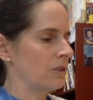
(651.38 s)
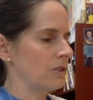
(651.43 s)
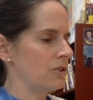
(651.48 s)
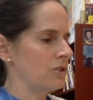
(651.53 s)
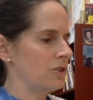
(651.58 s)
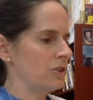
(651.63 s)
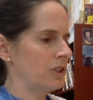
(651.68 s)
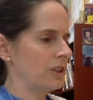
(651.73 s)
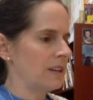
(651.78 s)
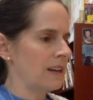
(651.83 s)

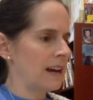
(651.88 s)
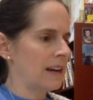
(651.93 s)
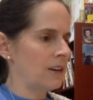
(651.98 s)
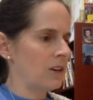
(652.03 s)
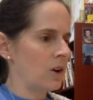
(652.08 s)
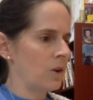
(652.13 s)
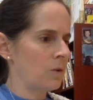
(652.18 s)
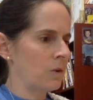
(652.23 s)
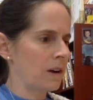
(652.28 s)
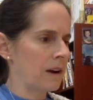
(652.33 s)
Shouldn't I
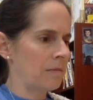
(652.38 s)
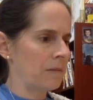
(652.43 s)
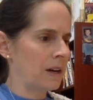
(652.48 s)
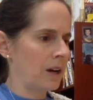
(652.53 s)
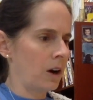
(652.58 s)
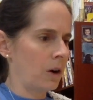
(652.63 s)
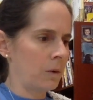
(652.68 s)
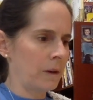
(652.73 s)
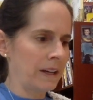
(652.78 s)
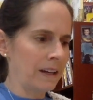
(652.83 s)
know where I'm
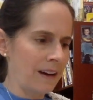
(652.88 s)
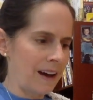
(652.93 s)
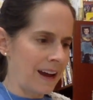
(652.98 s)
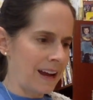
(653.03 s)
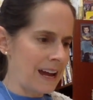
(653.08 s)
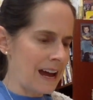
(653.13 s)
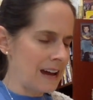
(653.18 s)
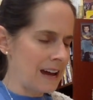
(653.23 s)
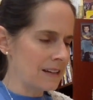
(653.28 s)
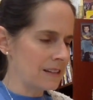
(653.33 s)
going? I
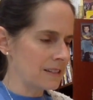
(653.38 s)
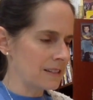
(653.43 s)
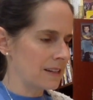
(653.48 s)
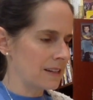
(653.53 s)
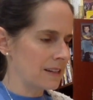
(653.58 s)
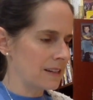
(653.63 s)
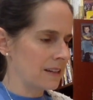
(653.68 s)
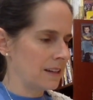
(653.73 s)
asked.